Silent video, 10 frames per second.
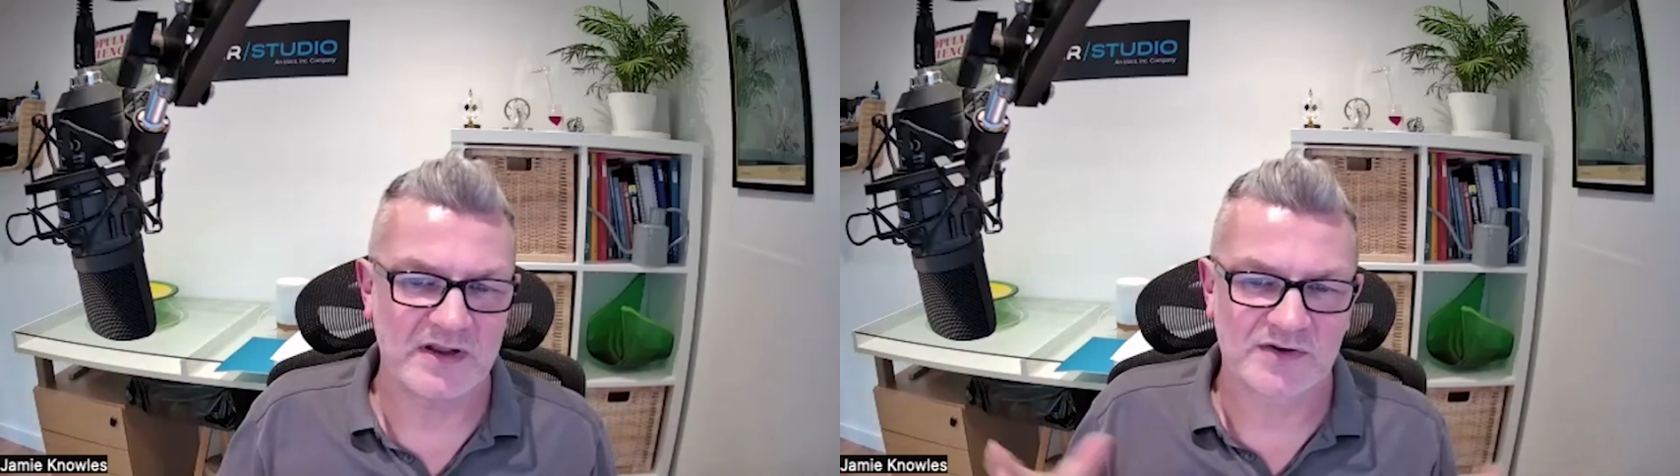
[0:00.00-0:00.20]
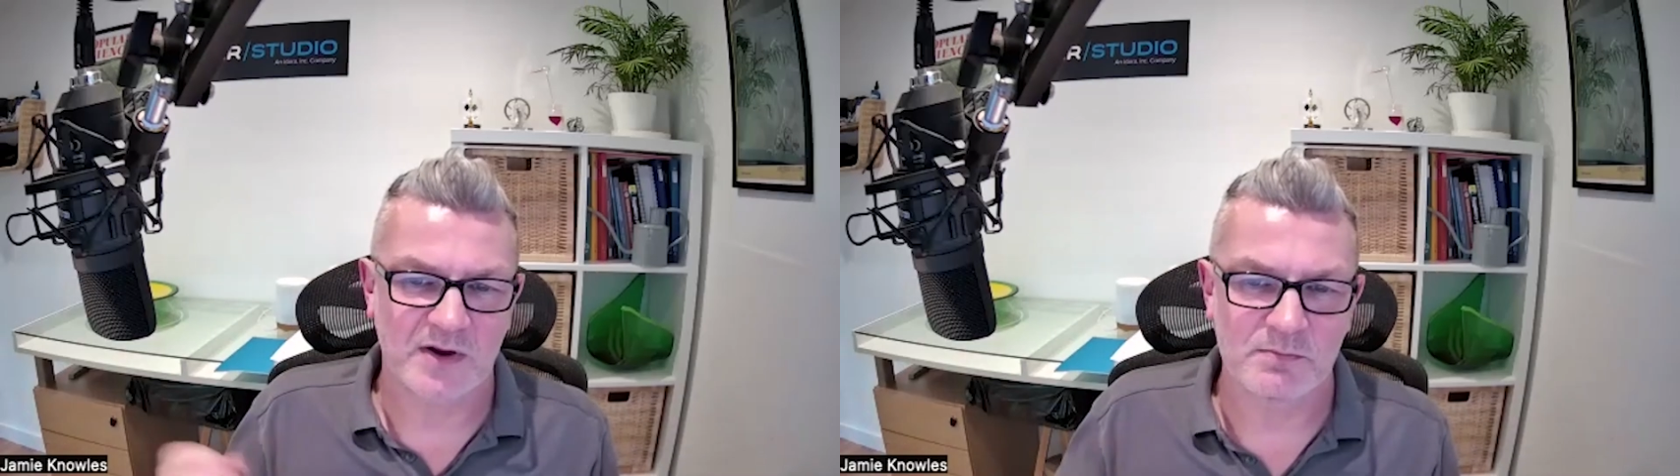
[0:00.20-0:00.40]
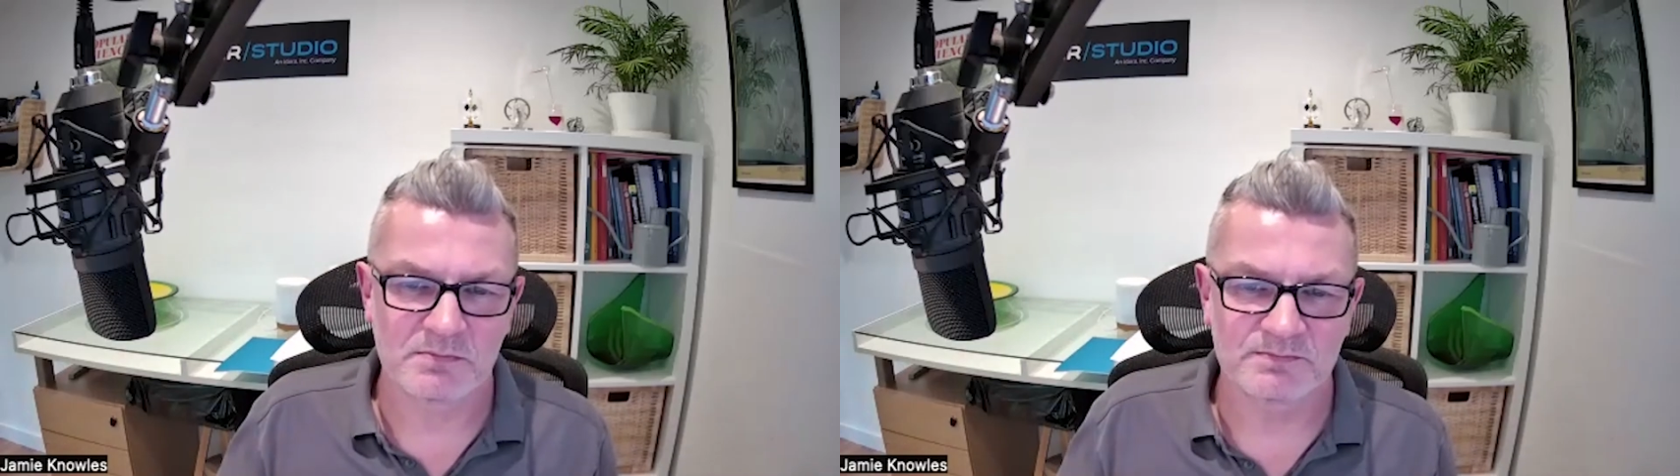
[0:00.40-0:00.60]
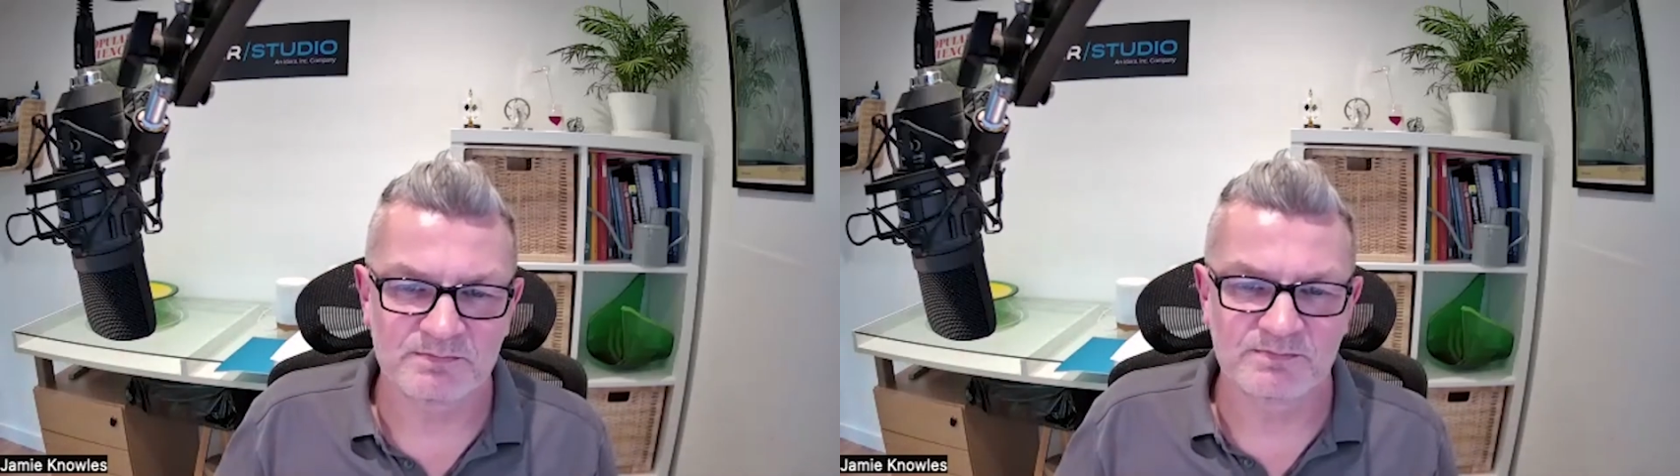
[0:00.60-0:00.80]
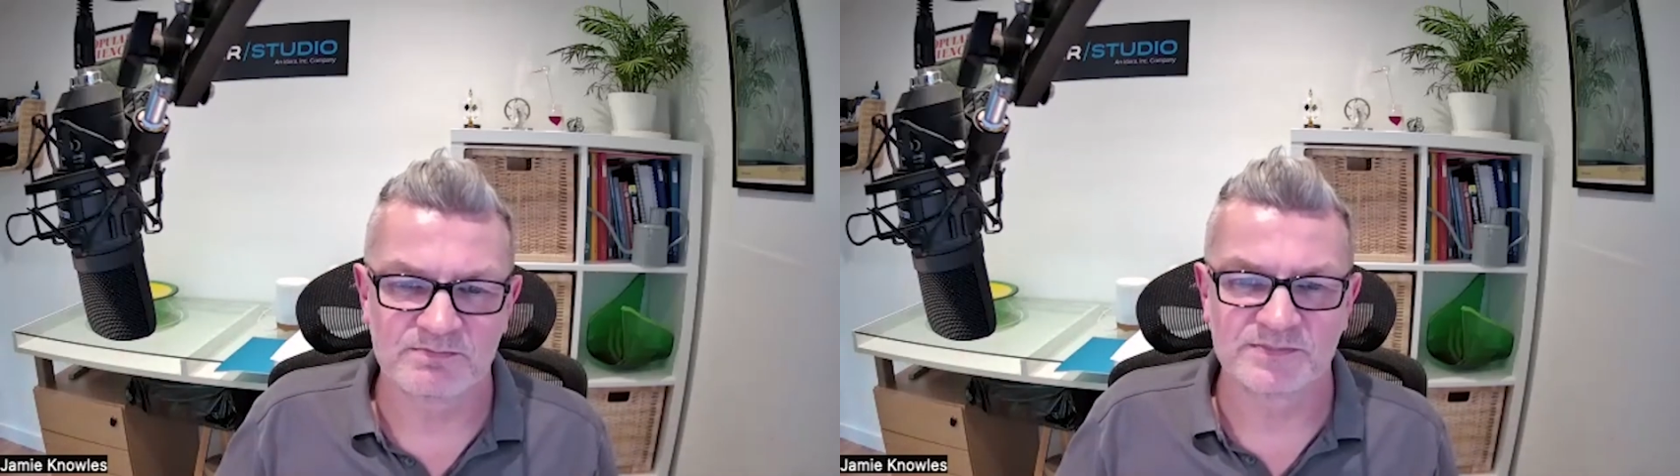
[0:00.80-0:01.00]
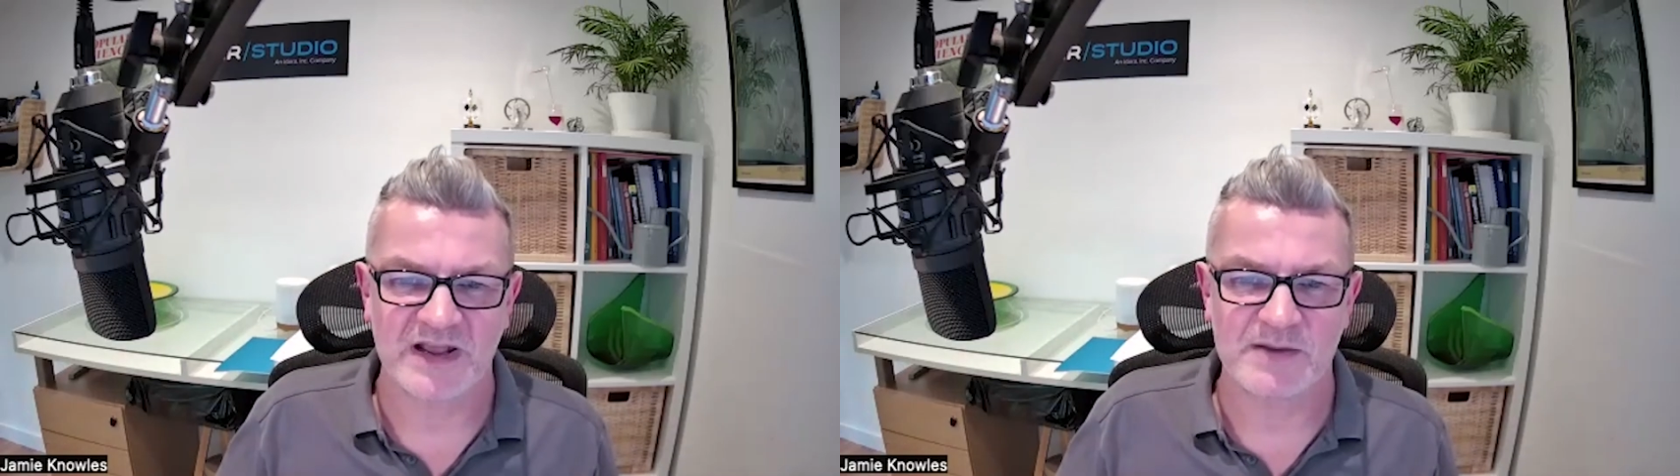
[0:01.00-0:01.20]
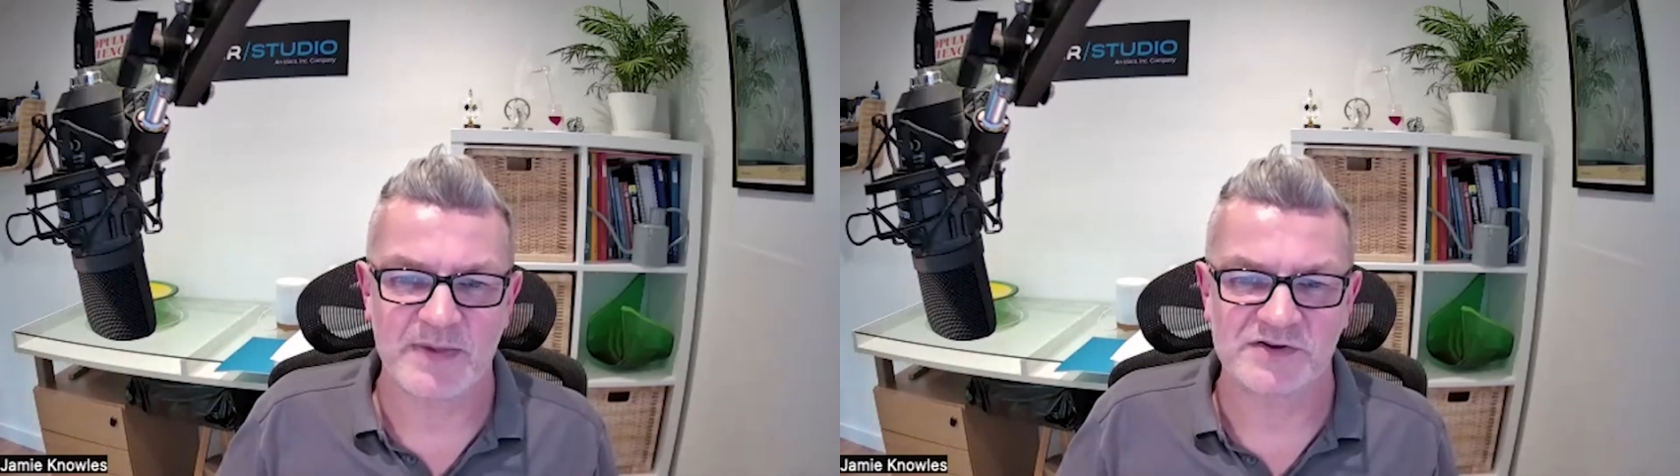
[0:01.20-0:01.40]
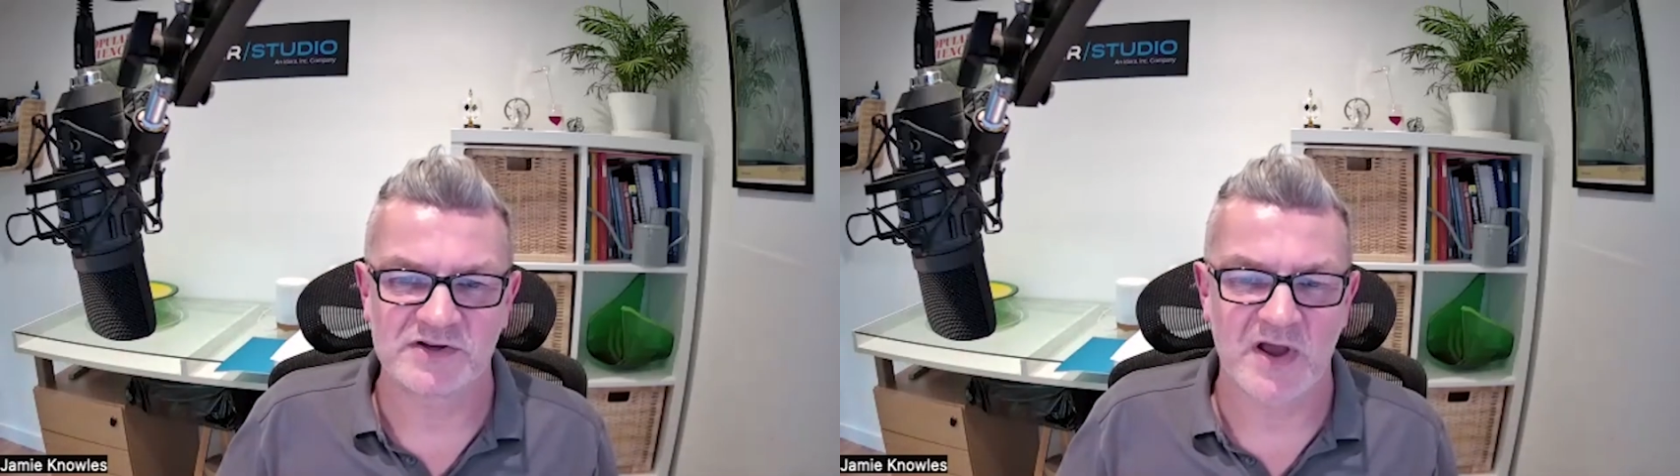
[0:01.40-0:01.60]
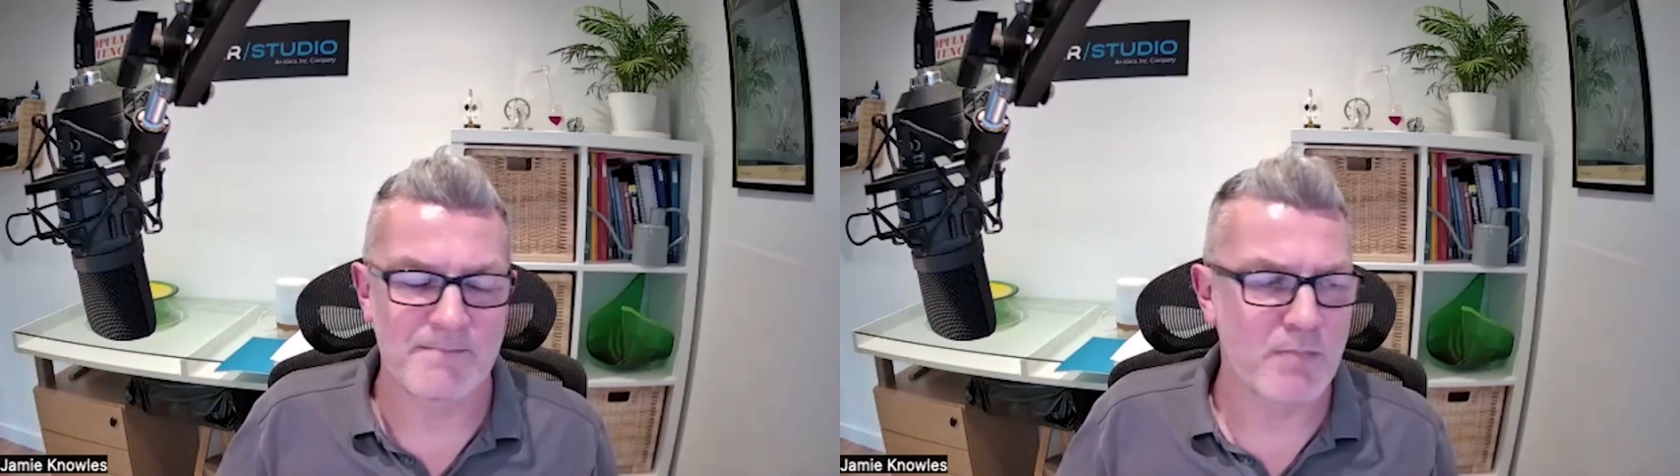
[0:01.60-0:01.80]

So databases like